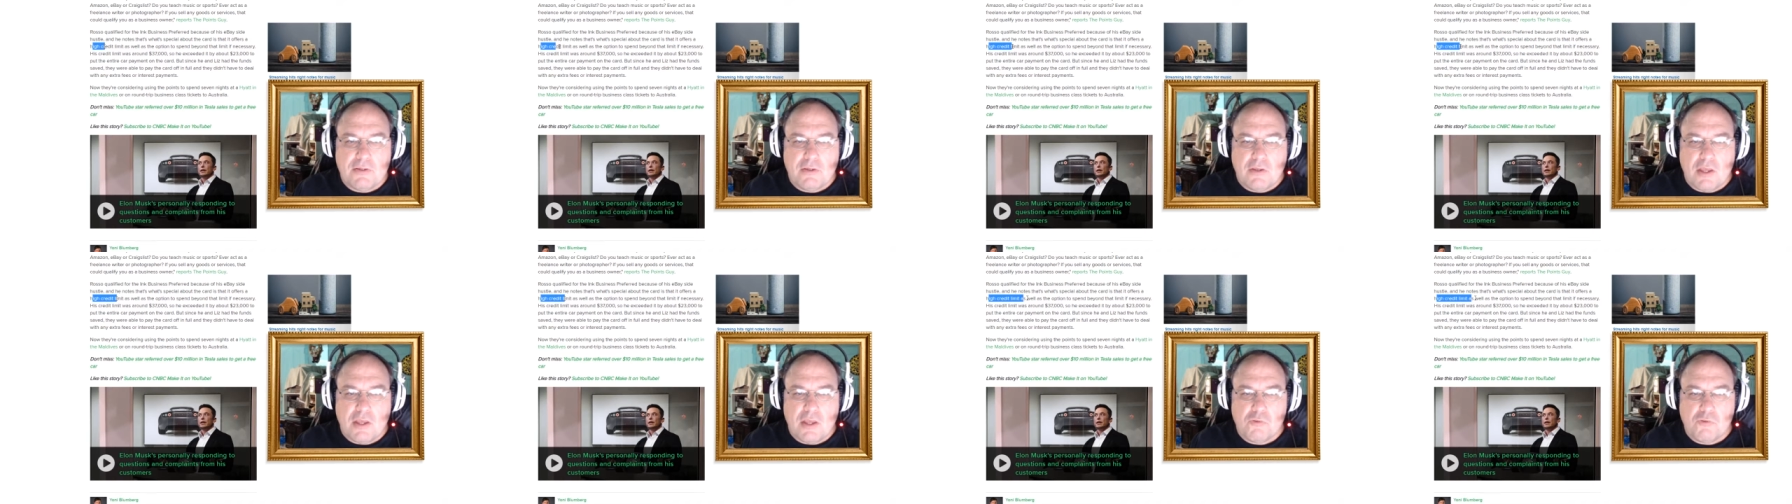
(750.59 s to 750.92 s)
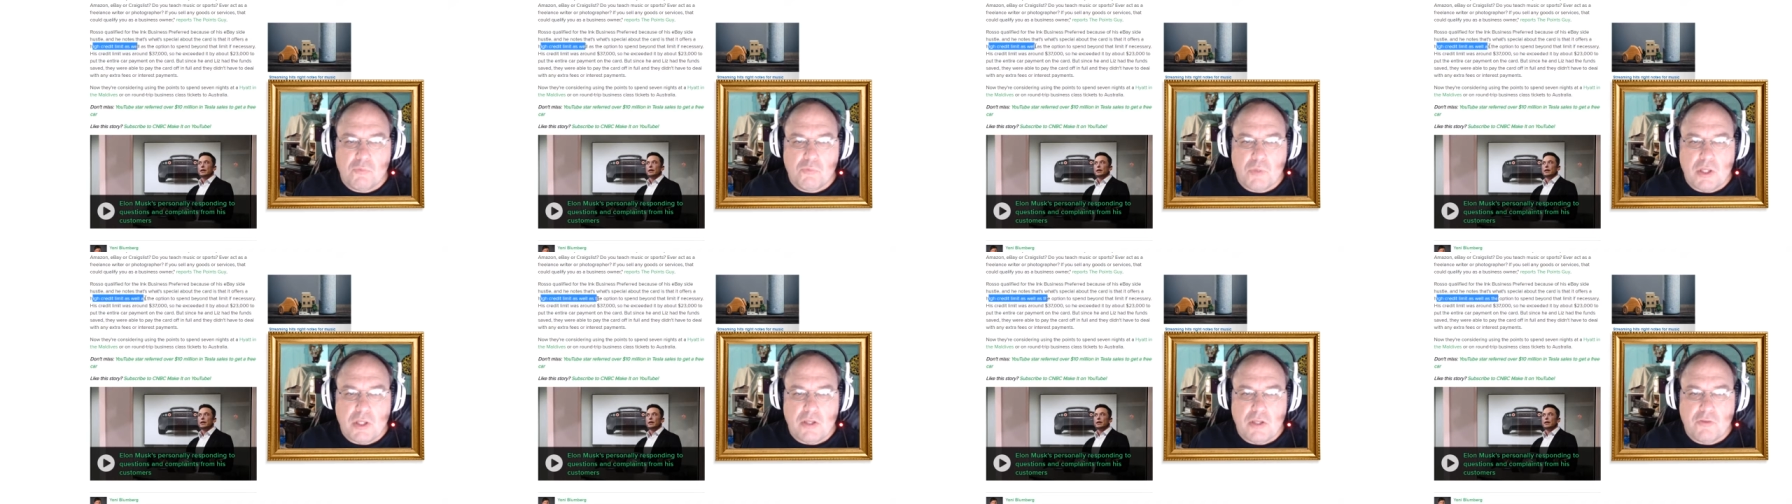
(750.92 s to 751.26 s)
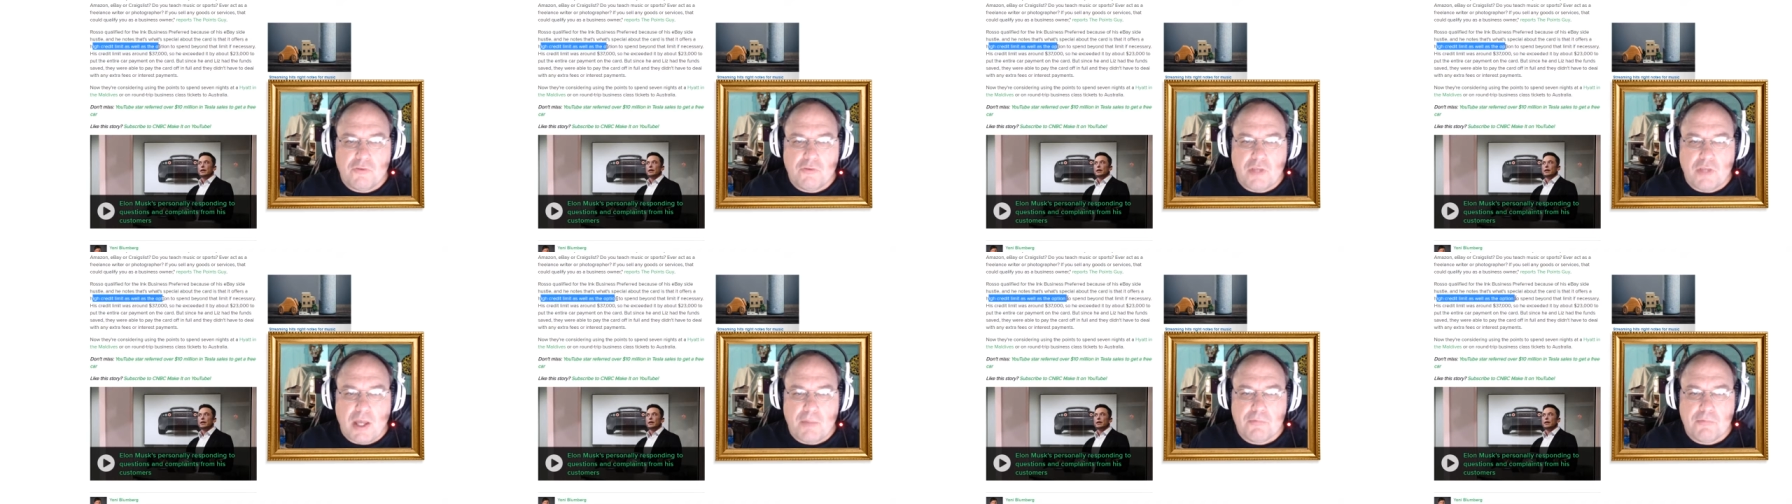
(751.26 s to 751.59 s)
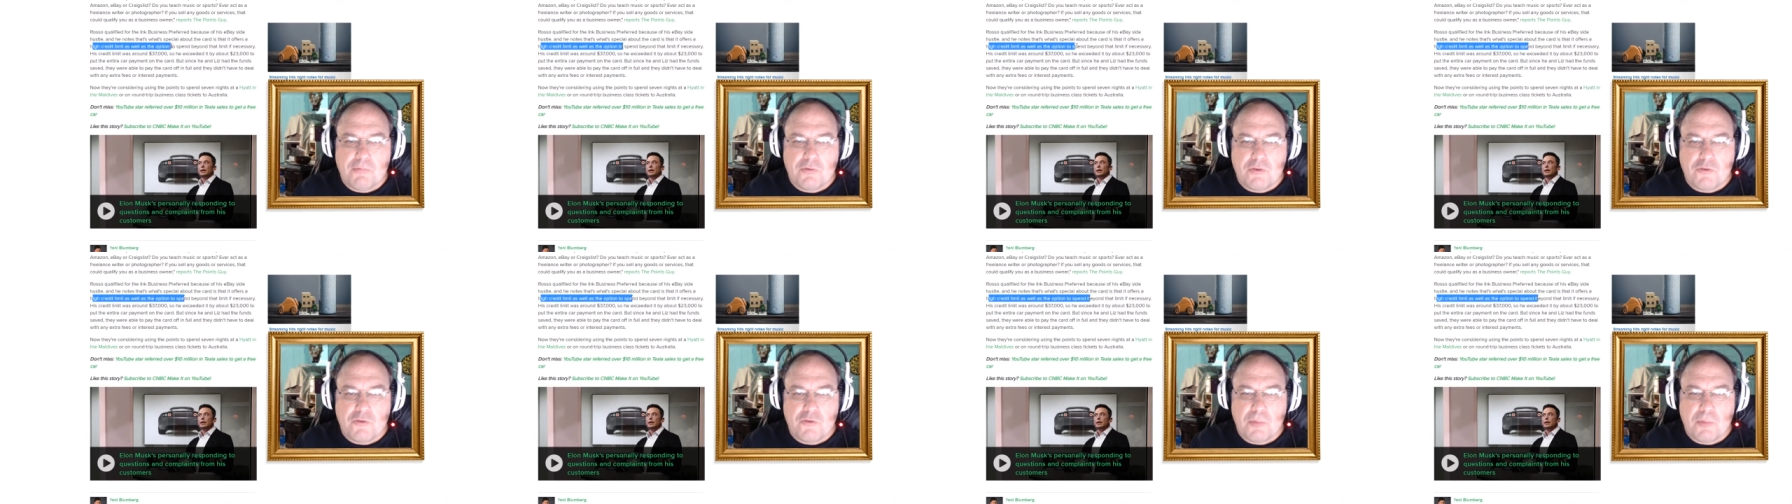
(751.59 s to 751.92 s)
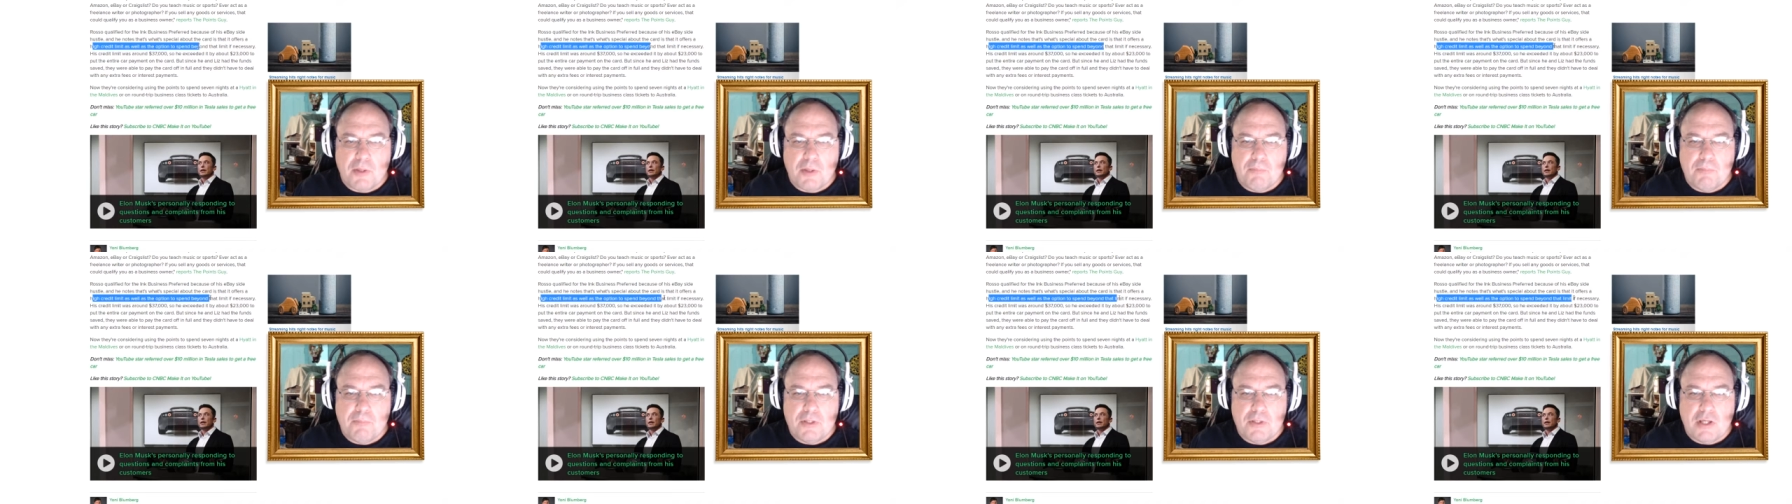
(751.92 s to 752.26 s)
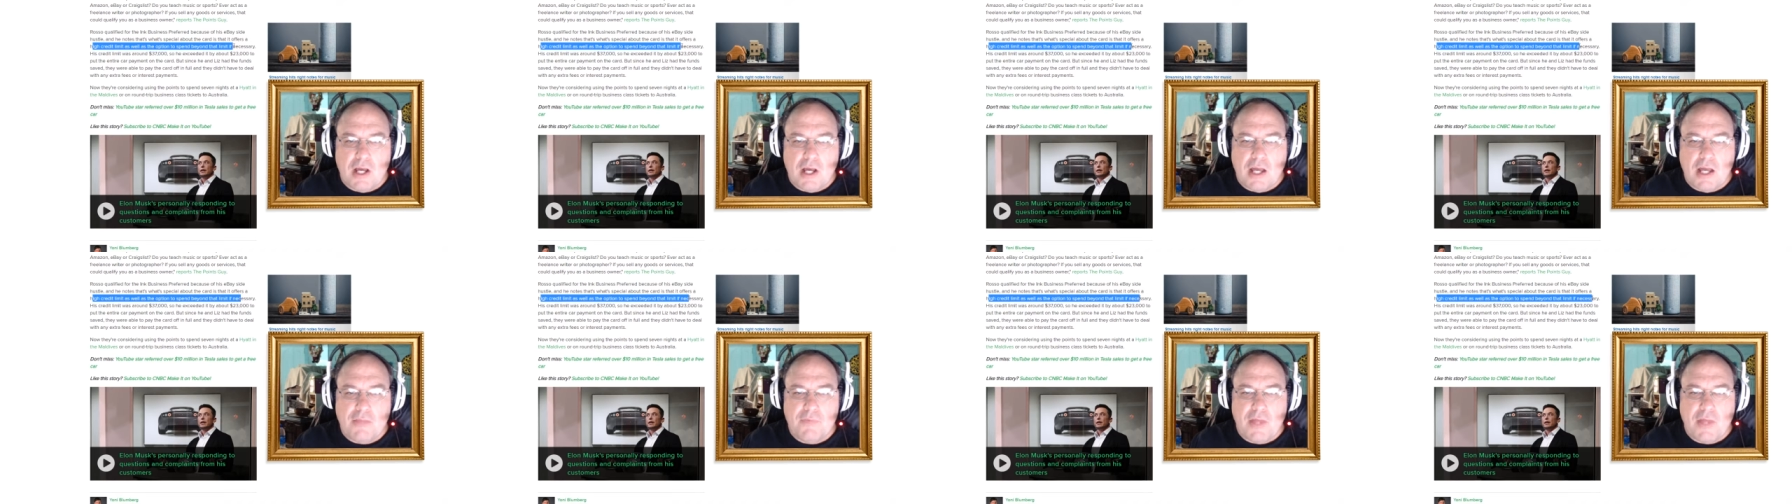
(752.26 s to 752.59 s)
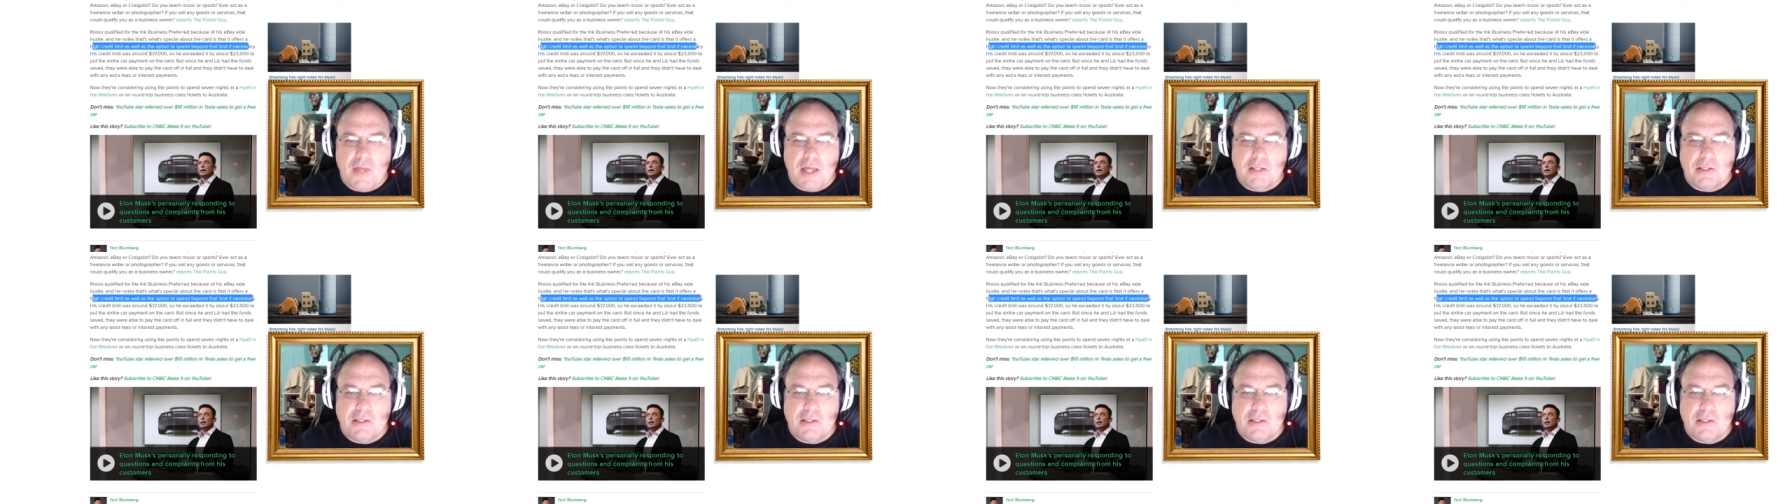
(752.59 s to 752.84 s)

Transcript: as well as the option to spend beyond that